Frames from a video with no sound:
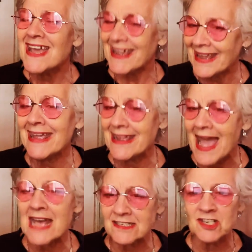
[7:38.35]
he
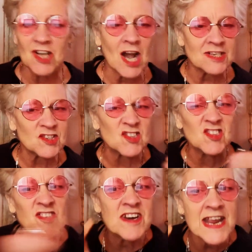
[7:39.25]
hasn't got
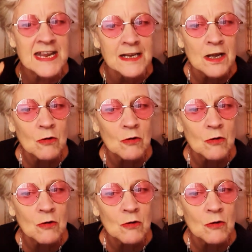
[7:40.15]
Sneak